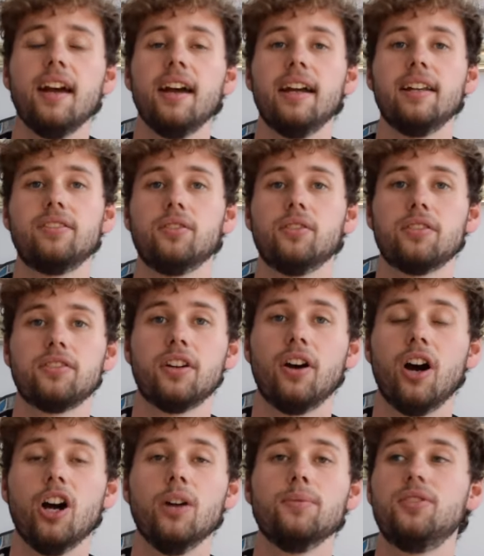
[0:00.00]
it's also
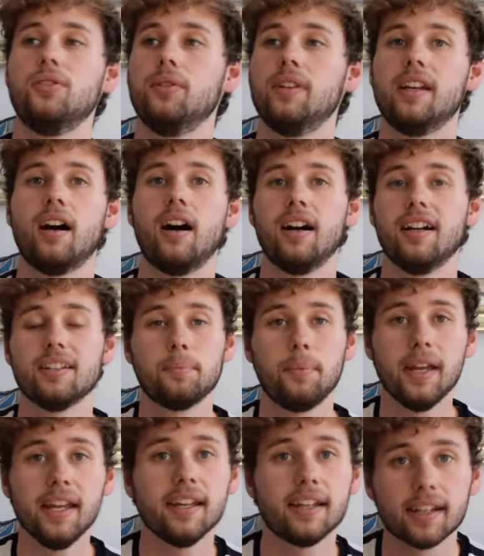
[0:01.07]
home to the highest
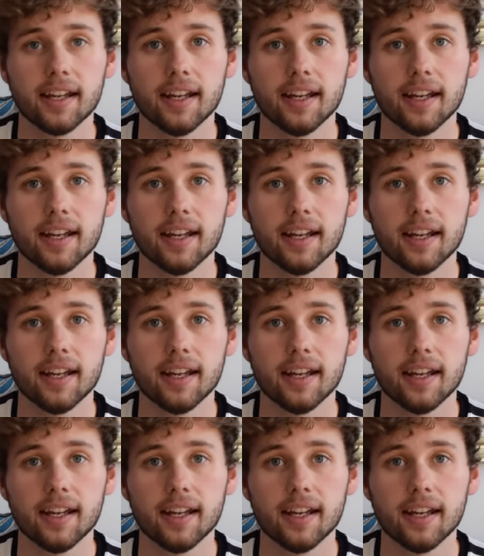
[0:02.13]
peak